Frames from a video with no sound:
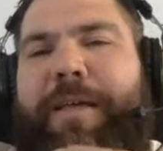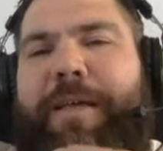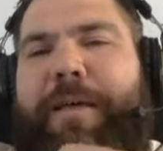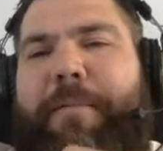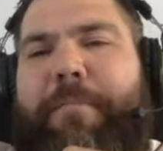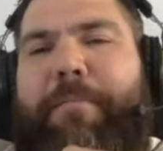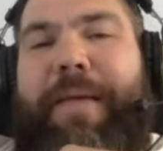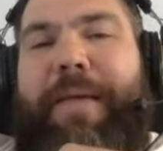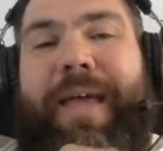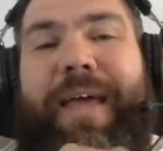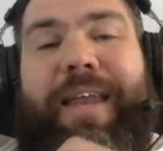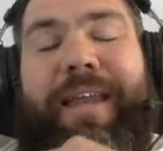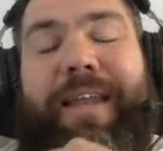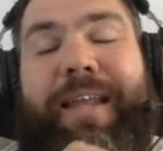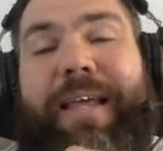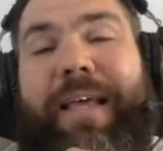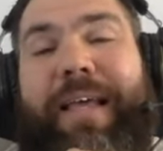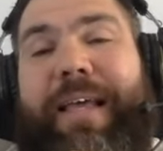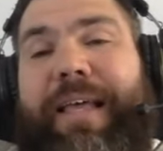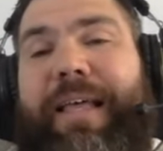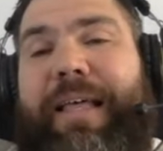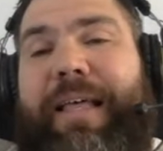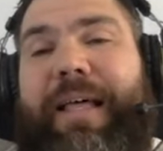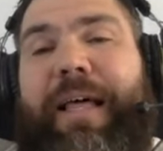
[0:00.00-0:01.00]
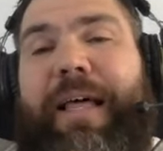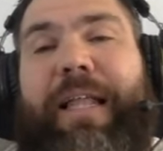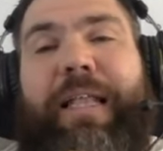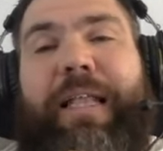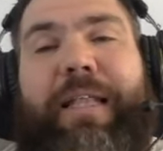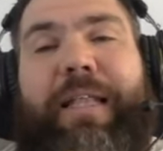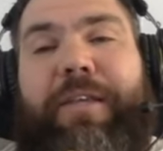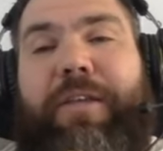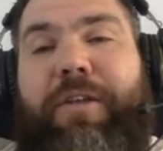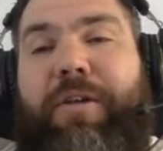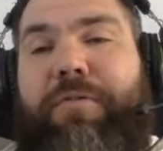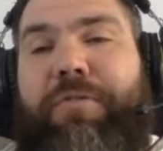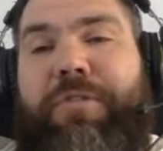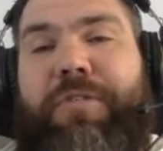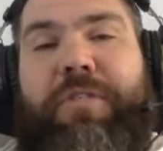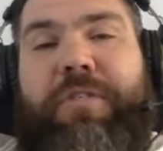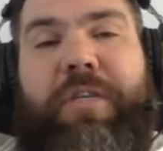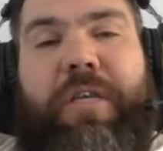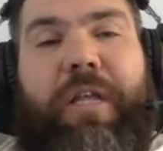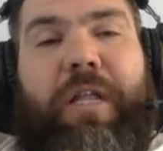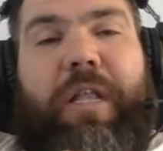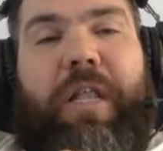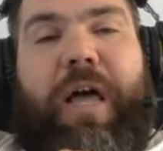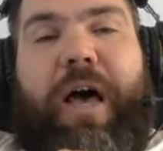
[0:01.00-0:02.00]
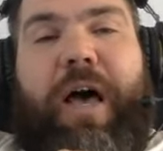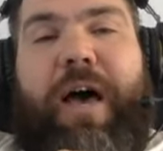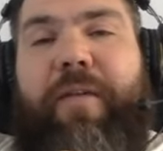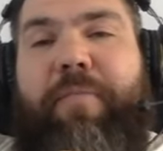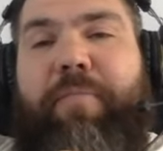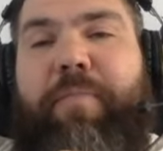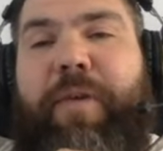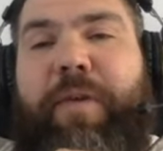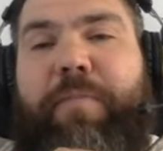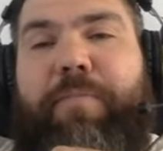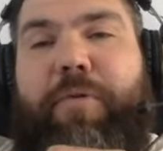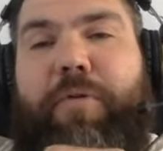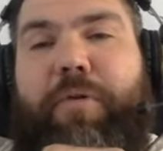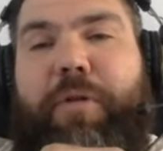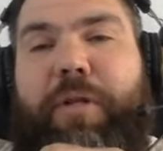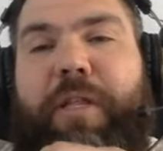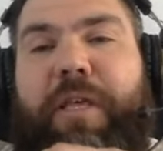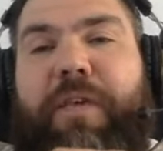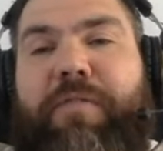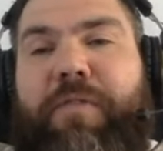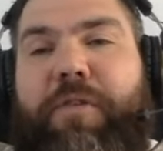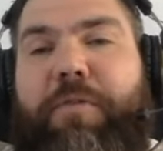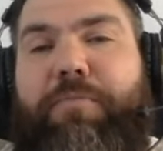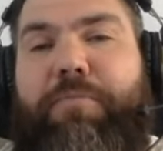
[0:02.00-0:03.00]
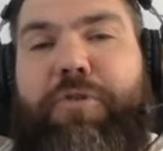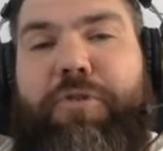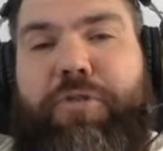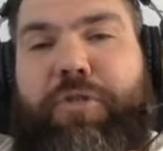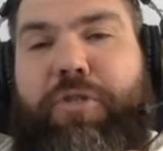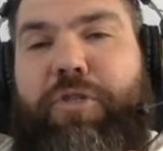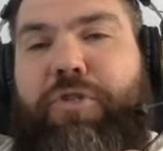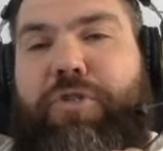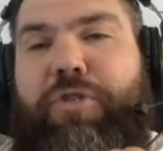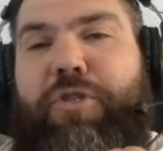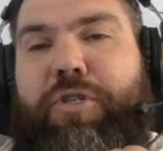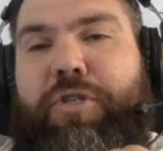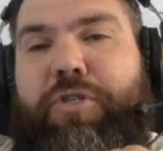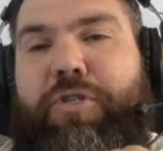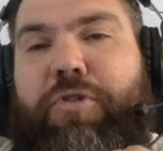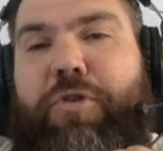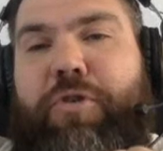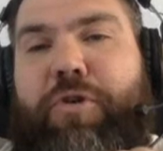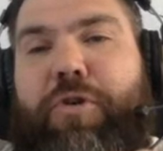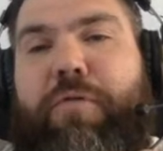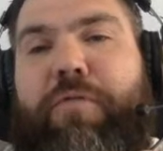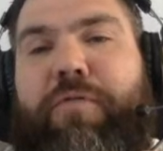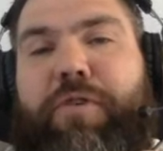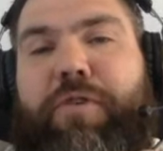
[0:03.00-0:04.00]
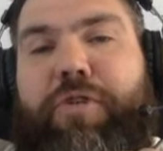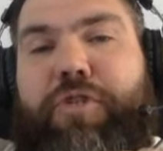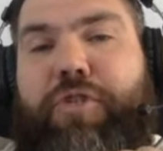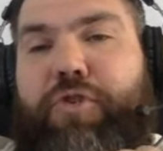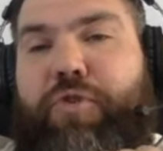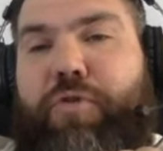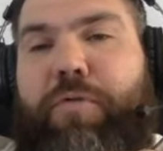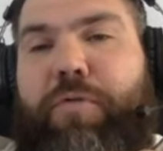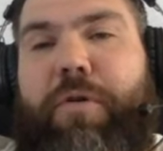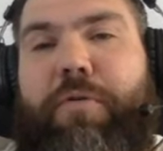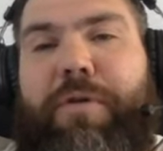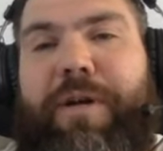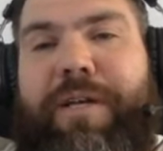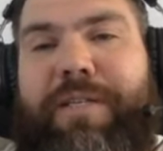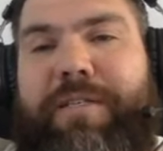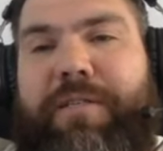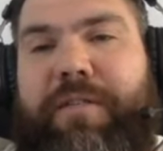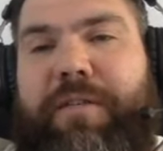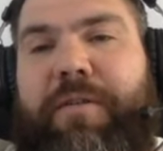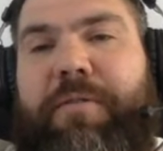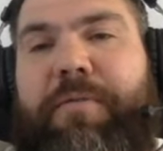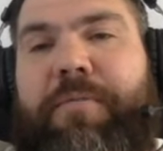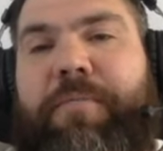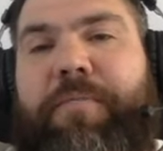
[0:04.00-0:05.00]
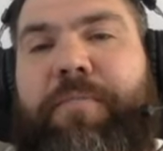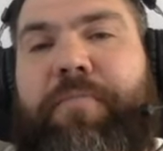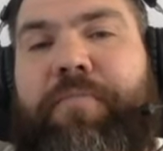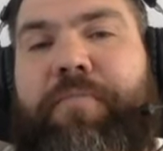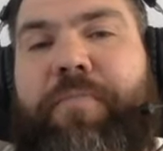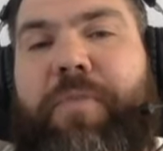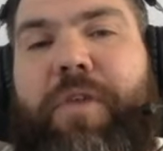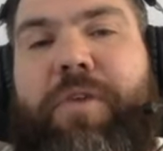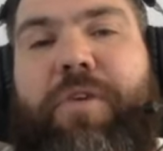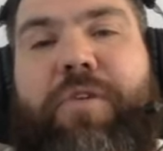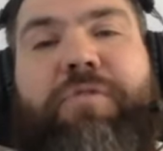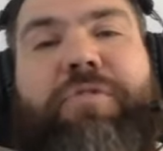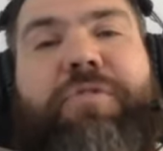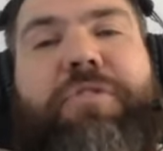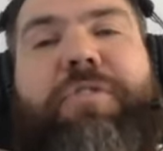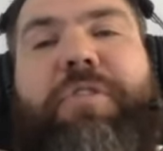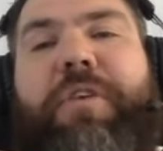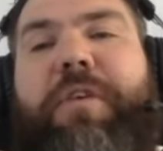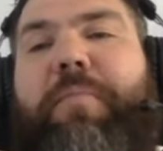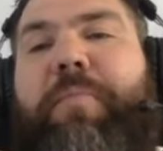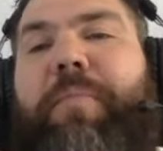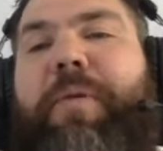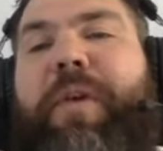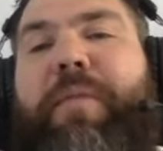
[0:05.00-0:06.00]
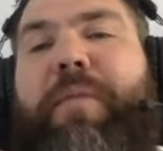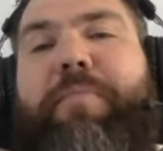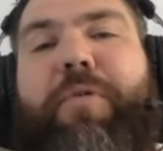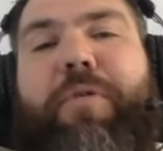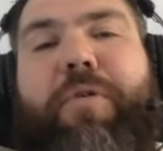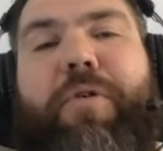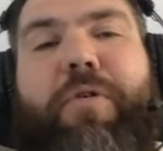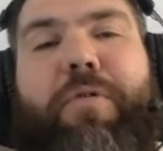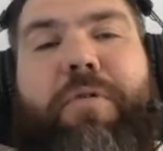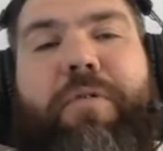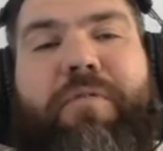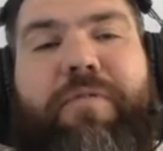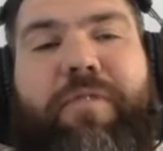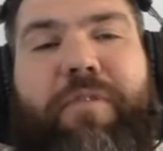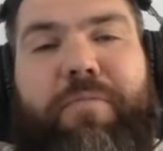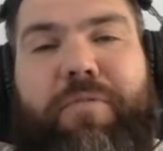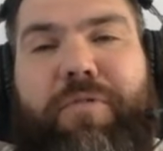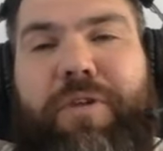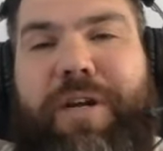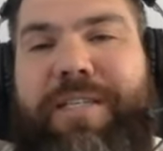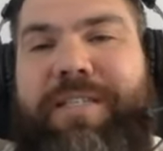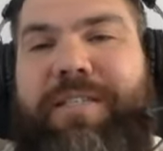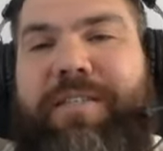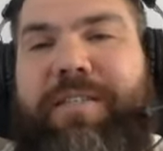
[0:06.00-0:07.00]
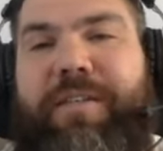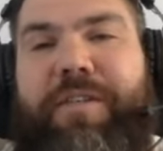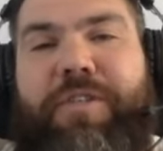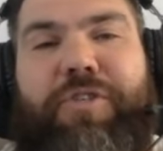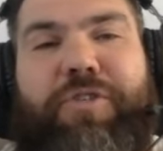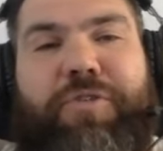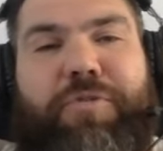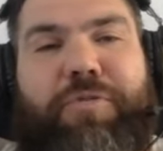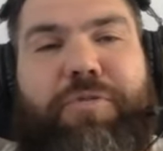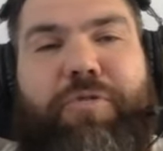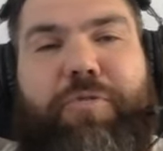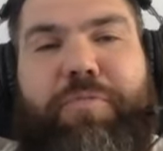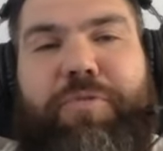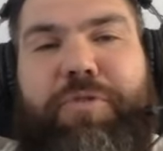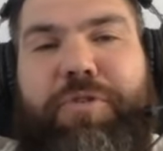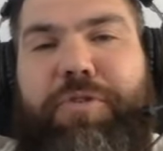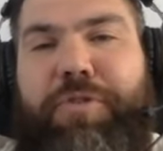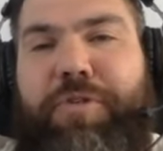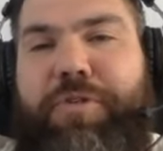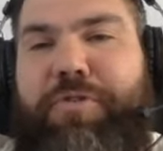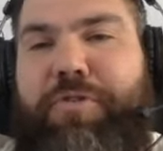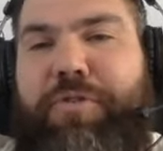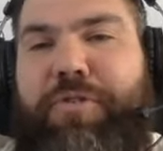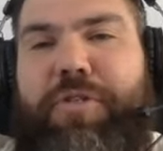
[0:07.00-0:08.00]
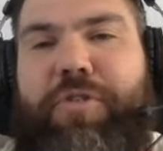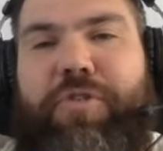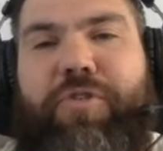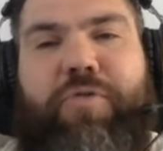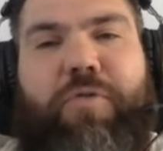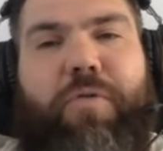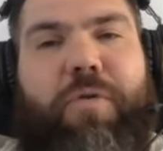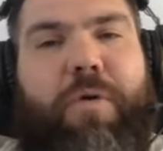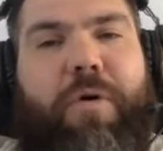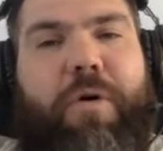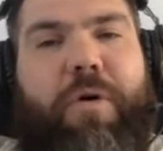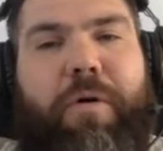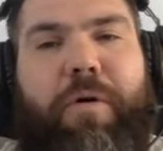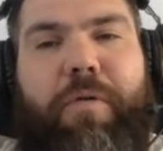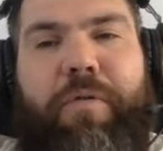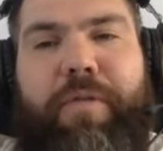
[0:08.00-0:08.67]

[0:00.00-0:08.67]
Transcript: man, I'll, you don't see a lot of people leaving Brazilian Jiu Jitsu to go for judo or wrestling you see people going from wrestling and judo to Brazilian jiu-jitsu all